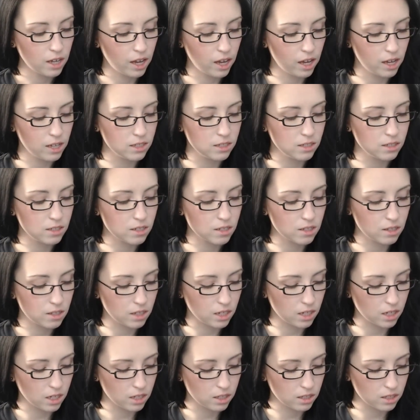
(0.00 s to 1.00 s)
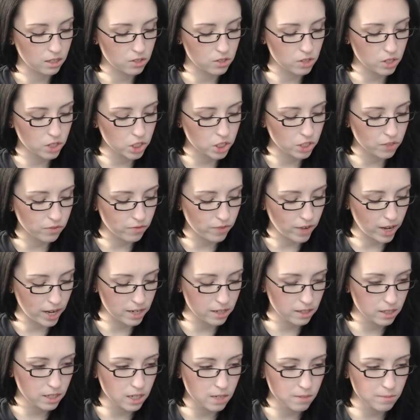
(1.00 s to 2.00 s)
And the, the surgeon
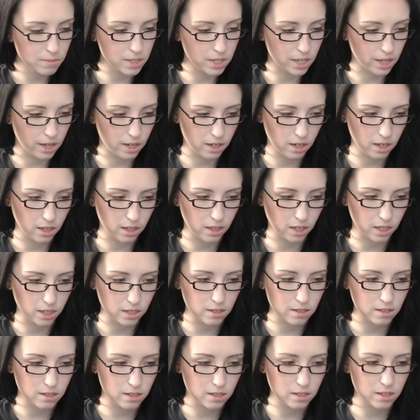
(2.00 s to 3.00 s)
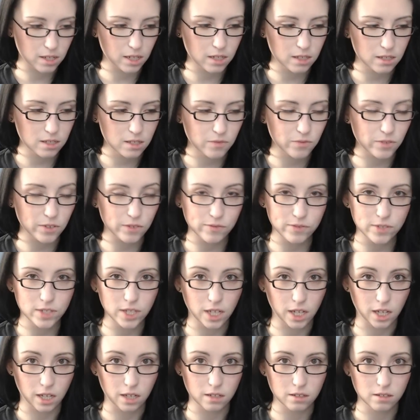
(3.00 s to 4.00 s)
finally comes in at like six
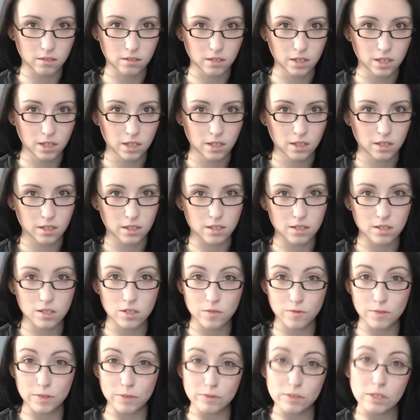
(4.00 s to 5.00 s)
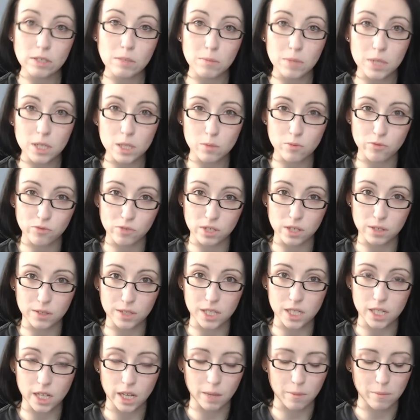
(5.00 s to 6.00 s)
fifteen. This is fifteen minutes before they're
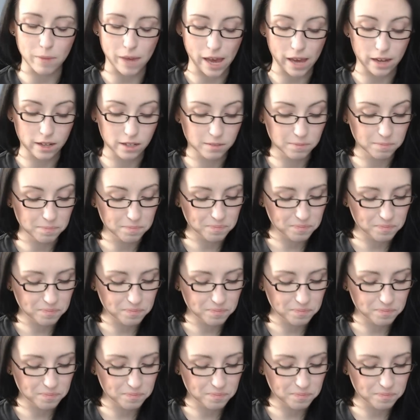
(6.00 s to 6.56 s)
gonna take him back.